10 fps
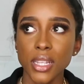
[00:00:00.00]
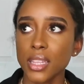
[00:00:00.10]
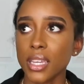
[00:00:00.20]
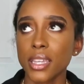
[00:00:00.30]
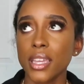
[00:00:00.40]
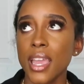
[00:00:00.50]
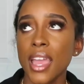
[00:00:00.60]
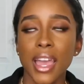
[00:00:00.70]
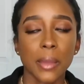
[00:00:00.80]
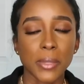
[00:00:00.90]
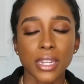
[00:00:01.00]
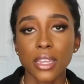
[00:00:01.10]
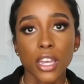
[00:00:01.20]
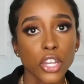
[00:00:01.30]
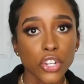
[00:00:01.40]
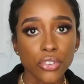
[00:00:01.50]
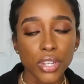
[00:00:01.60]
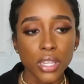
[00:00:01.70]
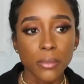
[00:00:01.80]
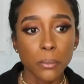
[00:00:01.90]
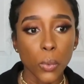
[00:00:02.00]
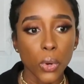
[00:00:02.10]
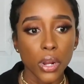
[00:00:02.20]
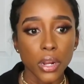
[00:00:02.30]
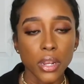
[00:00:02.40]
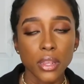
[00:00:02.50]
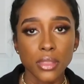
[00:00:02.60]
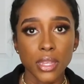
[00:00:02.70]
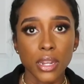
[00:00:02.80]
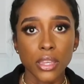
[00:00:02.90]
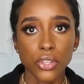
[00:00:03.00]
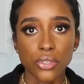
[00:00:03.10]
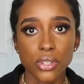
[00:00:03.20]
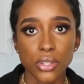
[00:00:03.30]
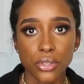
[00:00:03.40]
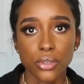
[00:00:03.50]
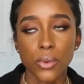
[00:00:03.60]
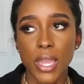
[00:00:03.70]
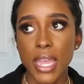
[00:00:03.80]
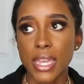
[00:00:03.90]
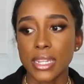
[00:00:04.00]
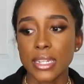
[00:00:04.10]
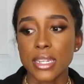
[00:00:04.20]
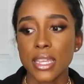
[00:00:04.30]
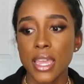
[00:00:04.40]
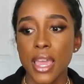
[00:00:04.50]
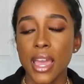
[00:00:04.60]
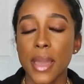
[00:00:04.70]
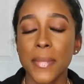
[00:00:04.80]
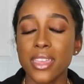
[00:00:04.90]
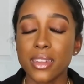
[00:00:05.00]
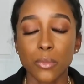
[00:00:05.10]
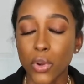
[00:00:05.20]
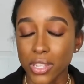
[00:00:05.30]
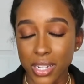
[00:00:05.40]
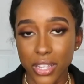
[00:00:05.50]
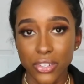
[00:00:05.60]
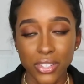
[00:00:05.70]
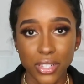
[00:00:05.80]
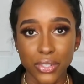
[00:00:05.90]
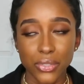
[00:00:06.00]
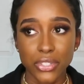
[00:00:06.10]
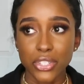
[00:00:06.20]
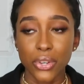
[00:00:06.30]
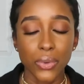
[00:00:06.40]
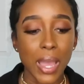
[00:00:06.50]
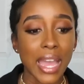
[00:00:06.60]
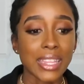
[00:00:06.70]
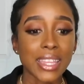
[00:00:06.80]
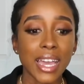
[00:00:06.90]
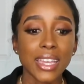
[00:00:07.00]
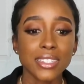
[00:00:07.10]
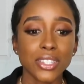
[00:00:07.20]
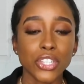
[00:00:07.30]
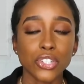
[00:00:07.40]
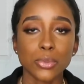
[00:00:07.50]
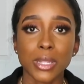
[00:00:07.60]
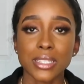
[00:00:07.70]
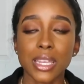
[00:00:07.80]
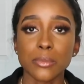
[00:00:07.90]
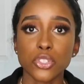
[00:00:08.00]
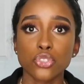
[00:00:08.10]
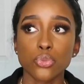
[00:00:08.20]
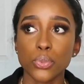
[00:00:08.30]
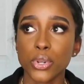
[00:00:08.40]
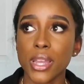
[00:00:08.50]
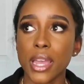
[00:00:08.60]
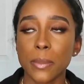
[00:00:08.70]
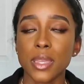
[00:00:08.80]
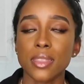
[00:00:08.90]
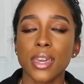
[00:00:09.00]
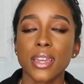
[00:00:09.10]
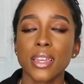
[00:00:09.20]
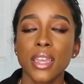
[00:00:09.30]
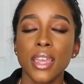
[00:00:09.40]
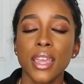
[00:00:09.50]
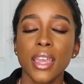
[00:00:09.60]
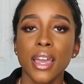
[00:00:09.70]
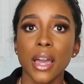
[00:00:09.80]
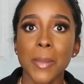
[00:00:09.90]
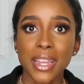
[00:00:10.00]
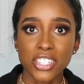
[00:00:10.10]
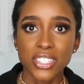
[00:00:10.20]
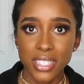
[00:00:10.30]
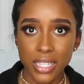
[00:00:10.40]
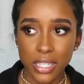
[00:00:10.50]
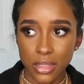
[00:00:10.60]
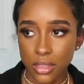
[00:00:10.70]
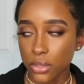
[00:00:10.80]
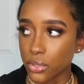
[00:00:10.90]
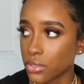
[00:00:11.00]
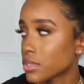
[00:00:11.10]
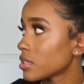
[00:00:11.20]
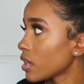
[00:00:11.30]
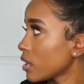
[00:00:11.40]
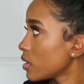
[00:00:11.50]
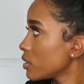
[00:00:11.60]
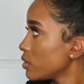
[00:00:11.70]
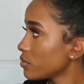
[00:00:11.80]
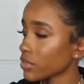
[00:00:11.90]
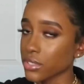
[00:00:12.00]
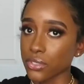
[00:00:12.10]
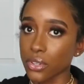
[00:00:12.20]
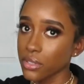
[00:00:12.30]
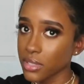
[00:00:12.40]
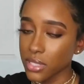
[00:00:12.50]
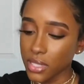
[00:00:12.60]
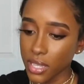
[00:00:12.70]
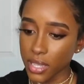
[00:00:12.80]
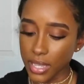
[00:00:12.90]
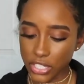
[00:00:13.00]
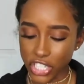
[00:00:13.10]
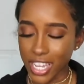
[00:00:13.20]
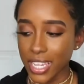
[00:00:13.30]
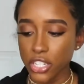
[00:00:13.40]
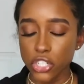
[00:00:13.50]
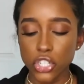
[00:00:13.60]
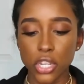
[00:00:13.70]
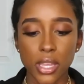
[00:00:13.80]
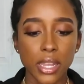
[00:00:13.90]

Like, I'm getting hungry more than I usually do and I'm eating more than I usually do. So that is a huge plus. I'm super happy that I'm actually seeing those uh, results and change.